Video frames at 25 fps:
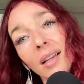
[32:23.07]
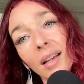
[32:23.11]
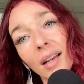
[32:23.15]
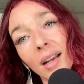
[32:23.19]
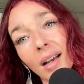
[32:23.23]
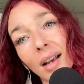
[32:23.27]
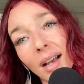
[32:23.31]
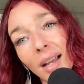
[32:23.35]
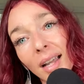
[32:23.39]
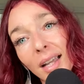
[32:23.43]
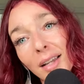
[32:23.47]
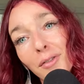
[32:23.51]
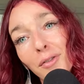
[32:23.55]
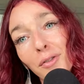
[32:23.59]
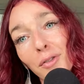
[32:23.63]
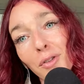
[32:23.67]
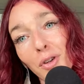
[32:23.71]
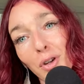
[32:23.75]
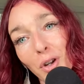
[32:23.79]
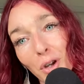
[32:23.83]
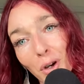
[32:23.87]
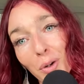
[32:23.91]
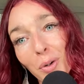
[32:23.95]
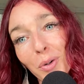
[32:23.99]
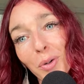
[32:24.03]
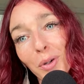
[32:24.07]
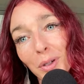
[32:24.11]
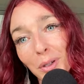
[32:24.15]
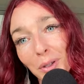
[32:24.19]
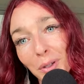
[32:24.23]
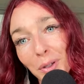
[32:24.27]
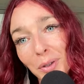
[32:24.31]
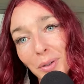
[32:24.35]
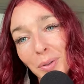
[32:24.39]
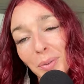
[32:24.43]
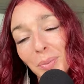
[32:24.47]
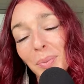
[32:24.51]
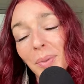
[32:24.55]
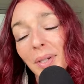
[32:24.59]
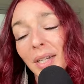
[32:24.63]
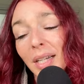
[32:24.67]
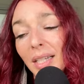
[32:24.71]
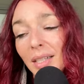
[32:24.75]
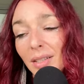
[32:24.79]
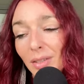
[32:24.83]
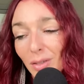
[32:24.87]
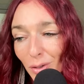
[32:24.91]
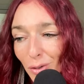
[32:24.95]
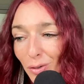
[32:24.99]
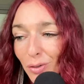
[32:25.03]
I have no clue, but I
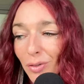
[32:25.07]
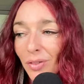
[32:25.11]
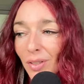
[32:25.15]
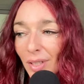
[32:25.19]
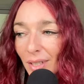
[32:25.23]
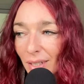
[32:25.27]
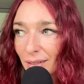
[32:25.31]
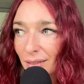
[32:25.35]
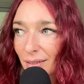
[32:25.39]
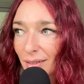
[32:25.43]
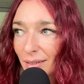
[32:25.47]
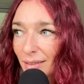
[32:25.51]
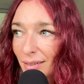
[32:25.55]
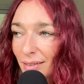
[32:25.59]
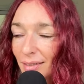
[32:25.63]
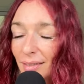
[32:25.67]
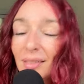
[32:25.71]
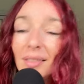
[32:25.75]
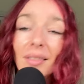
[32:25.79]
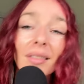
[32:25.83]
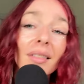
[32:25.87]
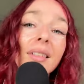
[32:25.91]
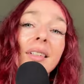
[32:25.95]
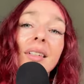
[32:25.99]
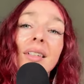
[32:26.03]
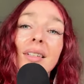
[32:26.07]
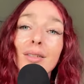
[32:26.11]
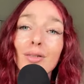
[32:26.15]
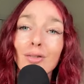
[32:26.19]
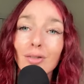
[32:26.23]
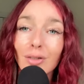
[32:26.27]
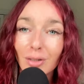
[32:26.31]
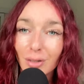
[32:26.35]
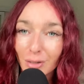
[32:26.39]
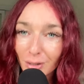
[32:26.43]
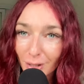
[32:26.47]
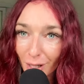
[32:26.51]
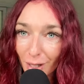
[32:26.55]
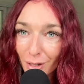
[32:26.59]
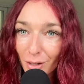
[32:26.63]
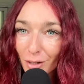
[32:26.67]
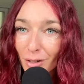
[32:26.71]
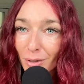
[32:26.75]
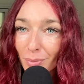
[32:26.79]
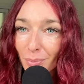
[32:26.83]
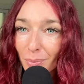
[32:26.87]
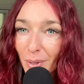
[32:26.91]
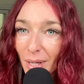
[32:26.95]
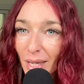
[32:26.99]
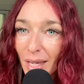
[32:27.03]
do feel such
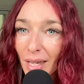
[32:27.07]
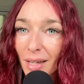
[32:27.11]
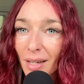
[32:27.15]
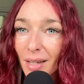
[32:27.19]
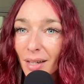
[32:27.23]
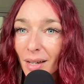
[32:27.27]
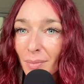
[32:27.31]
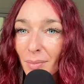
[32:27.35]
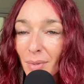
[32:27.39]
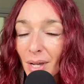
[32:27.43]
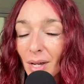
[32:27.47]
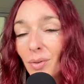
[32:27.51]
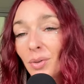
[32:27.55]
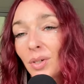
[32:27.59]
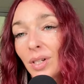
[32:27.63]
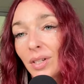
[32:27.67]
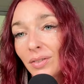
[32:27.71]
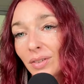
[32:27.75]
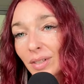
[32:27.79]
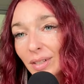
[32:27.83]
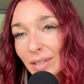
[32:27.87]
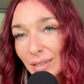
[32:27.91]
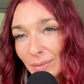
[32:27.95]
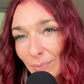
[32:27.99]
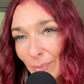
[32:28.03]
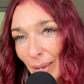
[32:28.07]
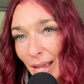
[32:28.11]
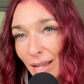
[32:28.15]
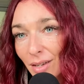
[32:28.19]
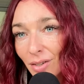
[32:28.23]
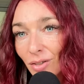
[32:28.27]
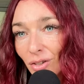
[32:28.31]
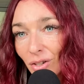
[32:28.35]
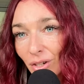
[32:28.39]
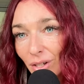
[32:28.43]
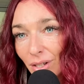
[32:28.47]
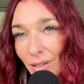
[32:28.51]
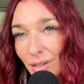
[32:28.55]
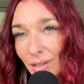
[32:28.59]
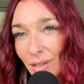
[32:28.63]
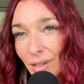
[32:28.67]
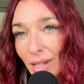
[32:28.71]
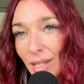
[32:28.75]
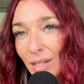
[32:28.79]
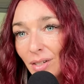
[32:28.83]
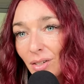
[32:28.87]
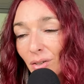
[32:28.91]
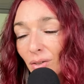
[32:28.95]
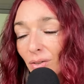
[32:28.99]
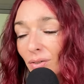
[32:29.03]
a big amount of expansion.
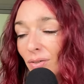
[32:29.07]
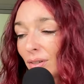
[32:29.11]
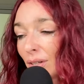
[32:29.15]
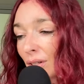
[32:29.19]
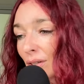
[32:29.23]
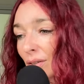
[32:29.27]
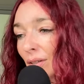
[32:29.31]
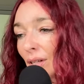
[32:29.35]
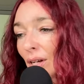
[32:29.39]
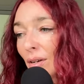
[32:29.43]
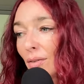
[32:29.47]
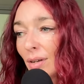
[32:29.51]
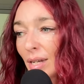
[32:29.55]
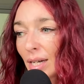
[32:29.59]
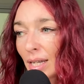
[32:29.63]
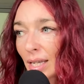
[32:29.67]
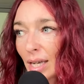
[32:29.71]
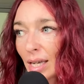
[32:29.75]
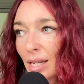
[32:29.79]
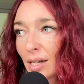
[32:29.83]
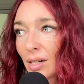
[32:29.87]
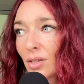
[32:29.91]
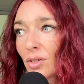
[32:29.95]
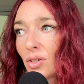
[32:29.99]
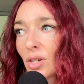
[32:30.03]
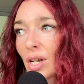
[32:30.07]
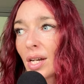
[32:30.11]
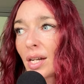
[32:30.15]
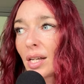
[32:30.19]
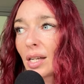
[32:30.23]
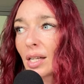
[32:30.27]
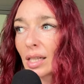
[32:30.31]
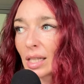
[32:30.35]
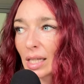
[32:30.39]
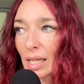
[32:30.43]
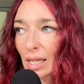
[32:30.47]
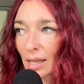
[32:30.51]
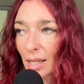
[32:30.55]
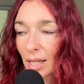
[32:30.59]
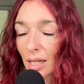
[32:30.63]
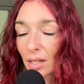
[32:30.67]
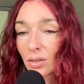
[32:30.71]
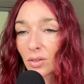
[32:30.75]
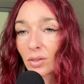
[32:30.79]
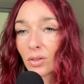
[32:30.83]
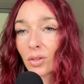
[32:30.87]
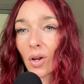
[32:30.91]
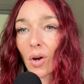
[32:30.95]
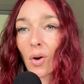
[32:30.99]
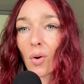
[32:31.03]
I do feel already energetically like
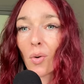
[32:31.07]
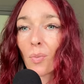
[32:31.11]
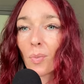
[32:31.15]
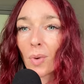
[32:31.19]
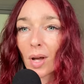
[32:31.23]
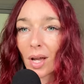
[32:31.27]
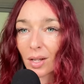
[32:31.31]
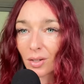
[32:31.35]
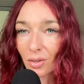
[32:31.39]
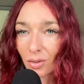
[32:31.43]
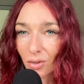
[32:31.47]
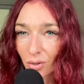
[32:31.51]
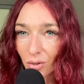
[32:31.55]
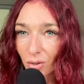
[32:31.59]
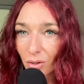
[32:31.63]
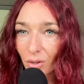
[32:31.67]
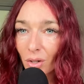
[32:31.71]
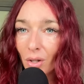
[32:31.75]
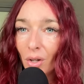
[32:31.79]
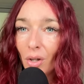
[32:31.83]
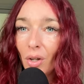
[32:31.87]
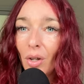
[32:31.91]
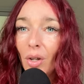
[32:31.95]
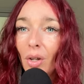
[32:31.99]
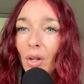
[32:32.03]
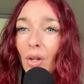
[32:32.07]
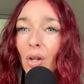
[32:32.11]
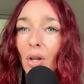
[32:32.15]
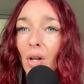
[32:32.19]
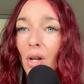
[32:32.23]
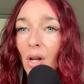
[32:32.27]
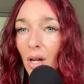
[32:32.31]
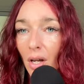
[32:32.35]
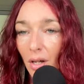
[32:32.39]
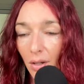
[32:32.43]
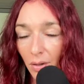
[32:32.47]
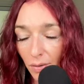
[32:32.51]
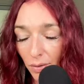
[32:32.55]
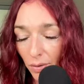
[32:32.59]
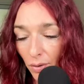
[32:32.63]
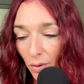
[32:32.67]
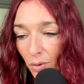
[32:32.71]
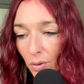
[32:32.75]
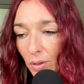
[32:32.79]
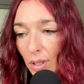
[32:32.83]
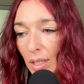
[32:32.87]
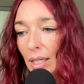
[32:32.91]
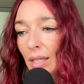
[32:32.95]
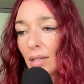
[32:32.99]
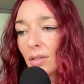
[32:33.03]
so much
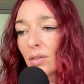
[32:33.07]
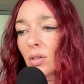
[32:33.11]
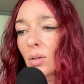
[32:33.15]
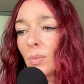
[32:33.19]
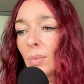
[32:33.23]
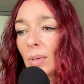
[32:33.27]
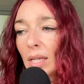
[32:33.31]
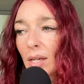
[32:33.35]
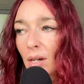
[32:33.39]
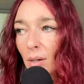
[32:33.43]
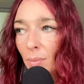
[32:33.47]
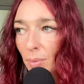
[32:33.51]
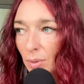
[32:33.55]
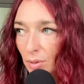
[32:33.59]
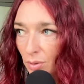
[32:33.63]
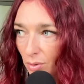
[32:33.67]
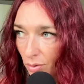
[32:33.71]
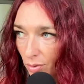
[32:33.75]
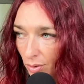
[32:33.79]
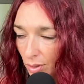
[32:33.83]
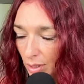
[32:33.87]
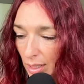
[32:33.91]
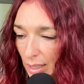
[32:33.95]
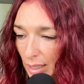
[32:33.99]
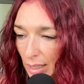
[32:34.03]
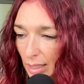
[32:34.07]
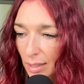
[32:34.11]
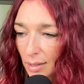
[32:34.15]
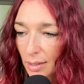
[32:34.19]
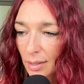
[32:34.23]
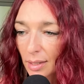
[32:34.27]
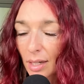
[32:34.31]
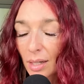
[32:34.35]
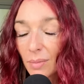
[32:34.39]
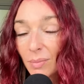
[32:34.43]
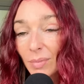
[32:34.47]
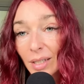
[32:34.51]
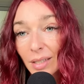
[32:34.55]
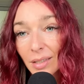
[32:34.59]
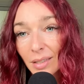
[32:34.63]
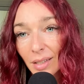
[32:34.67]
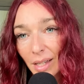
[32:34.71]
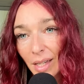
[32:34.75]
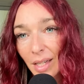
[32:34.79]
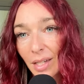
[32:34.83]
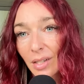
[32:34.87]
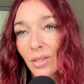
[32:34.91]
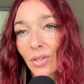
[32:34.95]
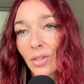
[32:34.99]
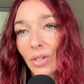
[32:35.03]
unfolding, so many opportunities that I'm
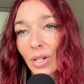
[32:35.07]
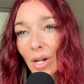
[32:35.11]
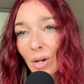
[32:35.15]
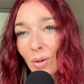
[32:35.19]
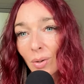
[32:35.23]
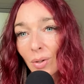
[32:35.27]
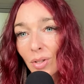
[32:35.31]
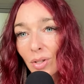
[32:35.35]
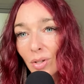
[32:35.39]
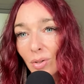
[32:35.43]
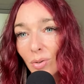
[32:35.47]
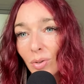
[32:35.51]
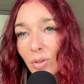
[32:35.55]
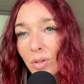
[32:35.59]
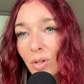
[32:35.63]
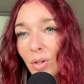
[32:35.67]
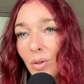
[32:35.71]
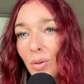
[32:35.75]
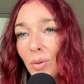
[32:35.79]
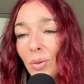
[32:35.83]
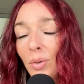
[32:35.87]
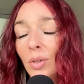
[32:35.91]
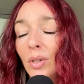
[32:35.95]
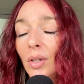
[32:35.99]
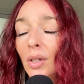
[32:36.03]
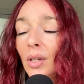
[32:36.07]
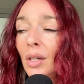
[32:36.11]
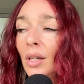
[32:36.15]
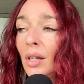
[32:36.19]
excited to share with you soon.